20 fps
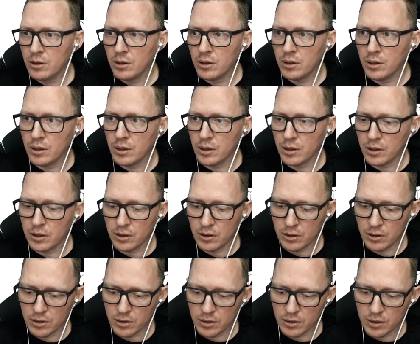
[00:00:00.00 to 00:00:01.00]

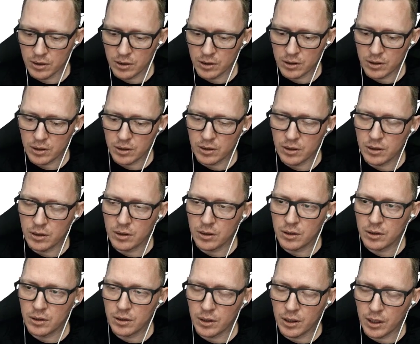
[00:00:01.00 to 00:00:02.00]
and
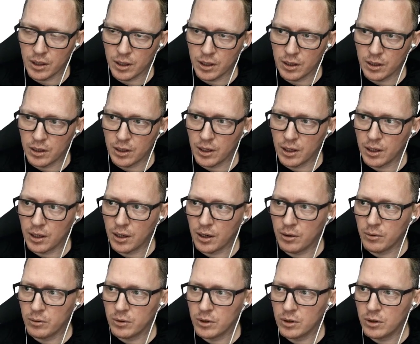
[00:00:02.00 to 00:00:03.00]
then, then I
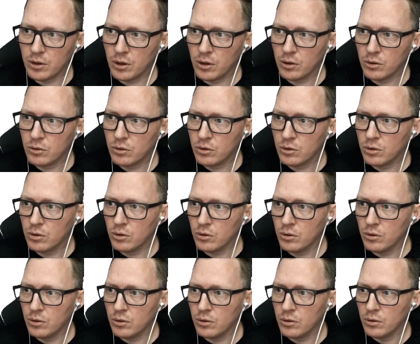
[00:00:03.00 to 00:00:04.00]
would go
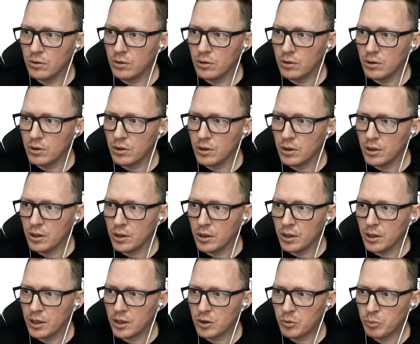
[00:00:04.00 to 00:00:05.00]
to
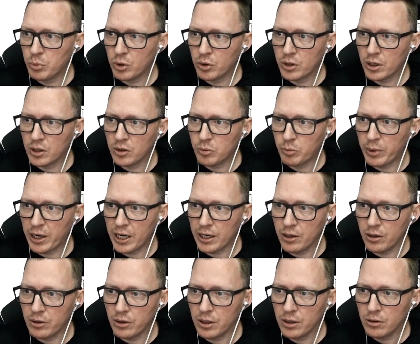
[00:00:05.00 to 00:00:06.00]
export as
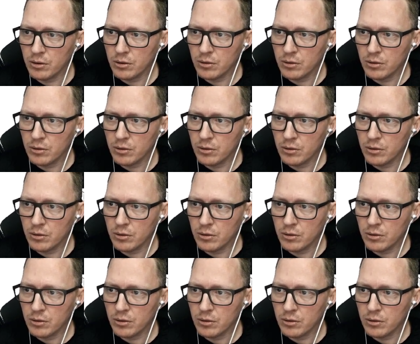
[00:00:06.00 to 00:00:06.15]
binary.